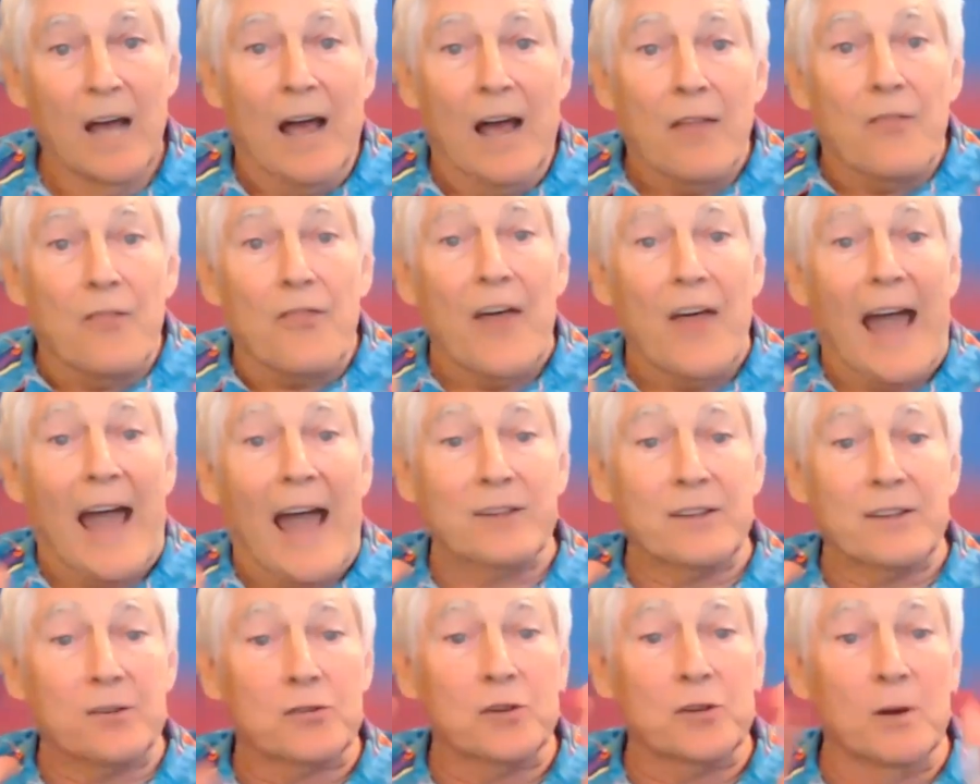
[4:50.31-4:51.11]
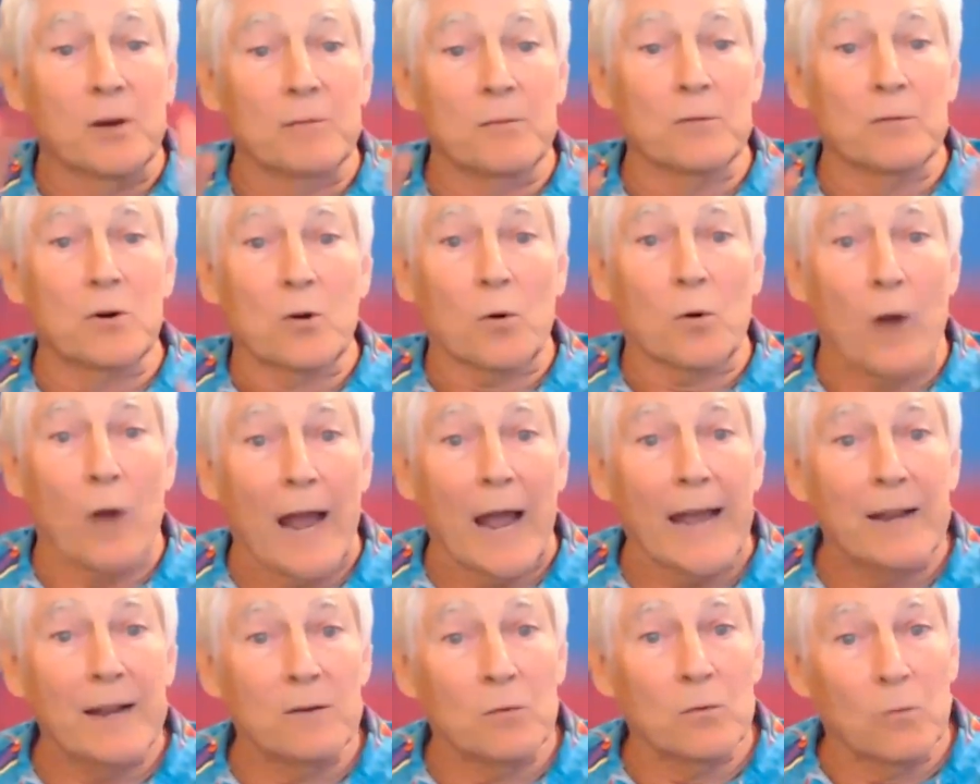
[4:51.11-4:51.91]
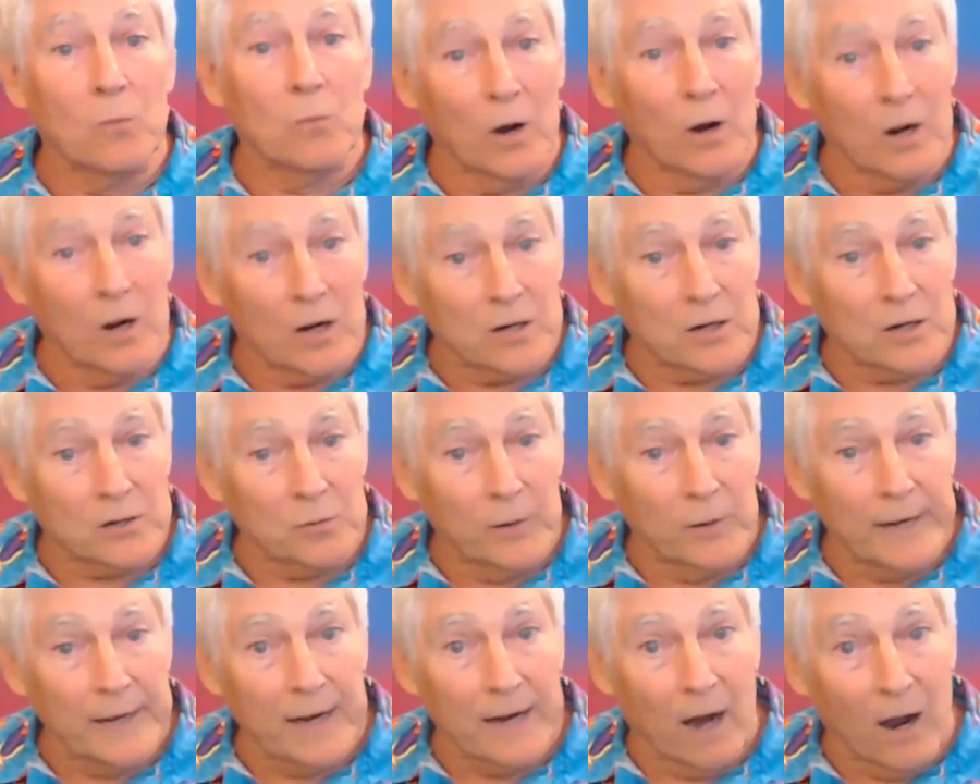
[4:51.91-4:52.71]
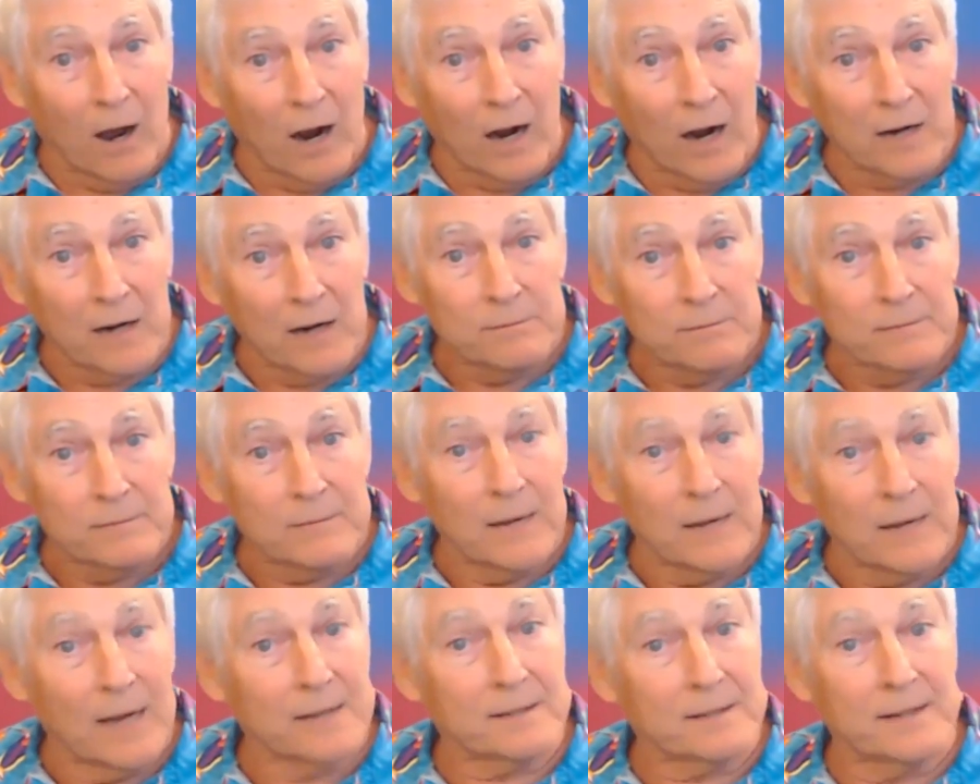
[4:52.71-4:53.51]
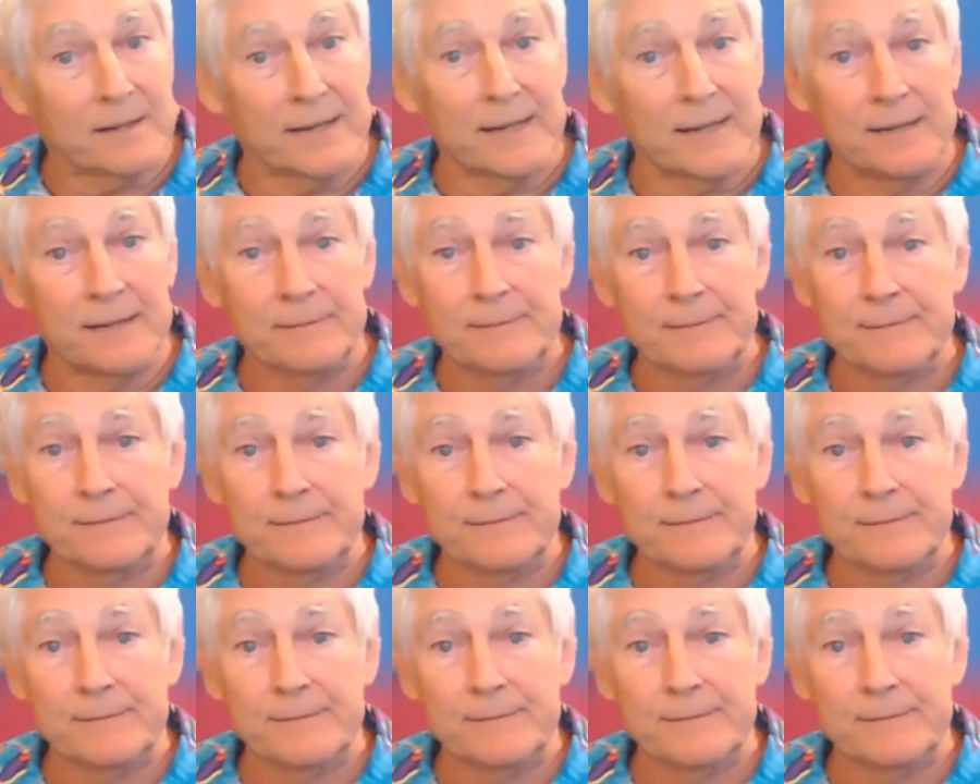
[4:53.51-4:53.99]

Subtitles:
That's some great work, sweetheart, I said.